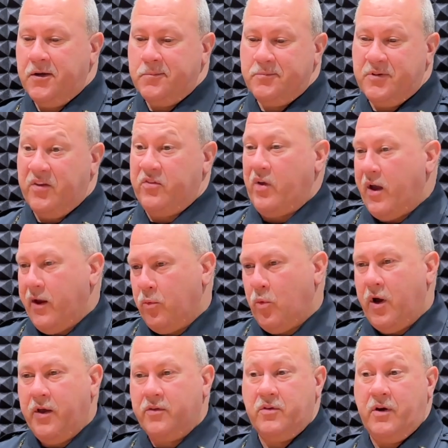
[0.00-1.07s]

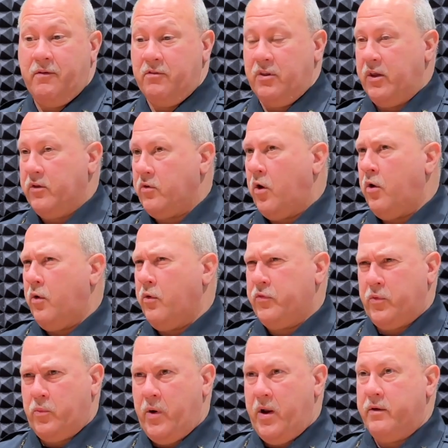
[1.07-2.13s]
design-wise and everything is all
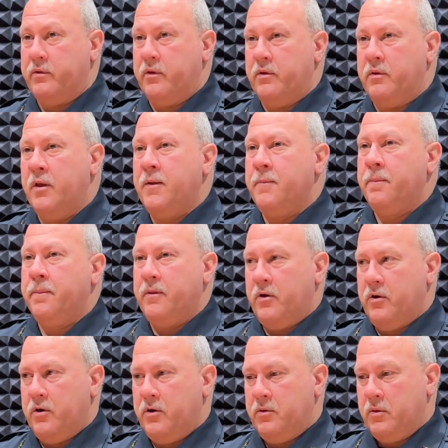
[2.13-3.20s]
surrounded
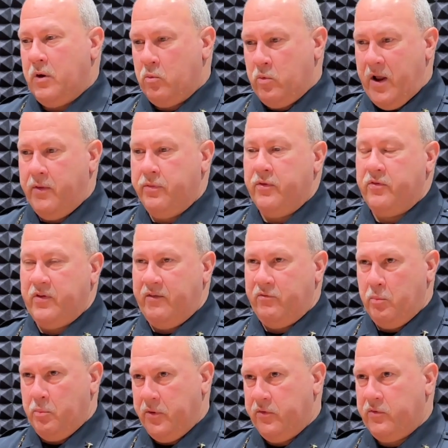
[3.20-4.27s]
around the
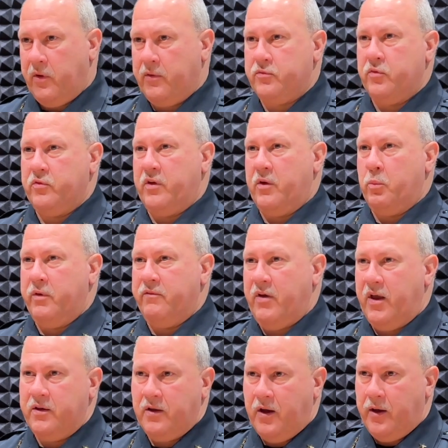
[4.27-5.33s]
7 police officers that we've
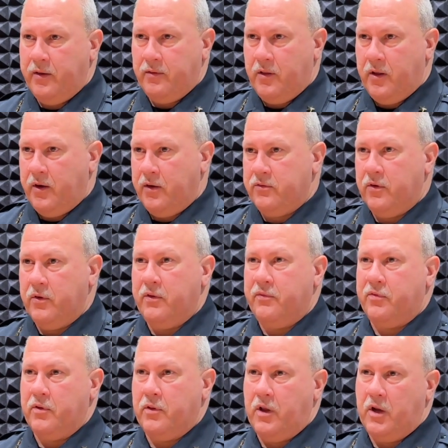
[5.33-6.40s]
had die in the line of duty
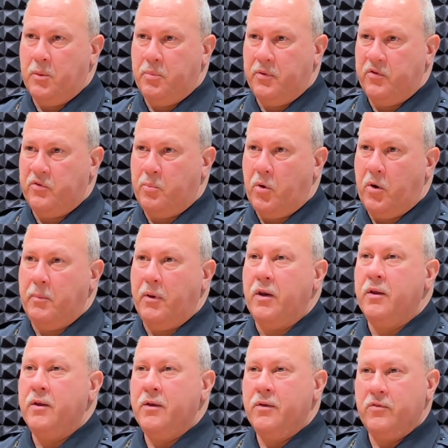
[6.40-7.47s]
for the Lakeland Police Department.
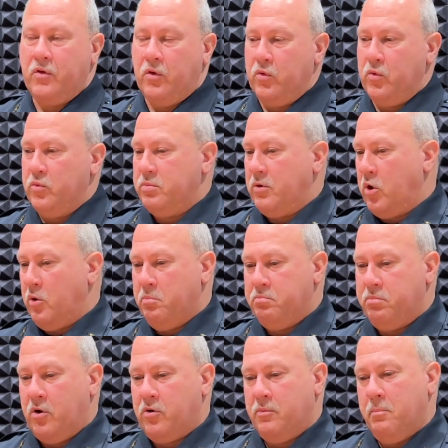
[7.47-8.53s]
So
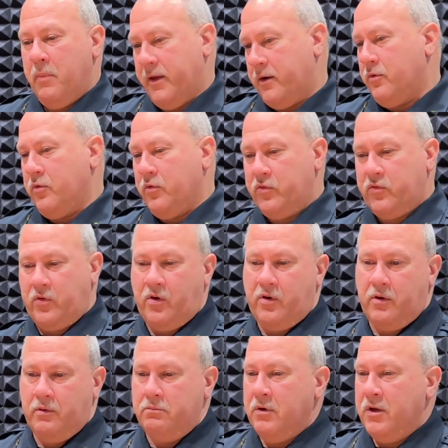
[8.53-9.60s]
our medals, our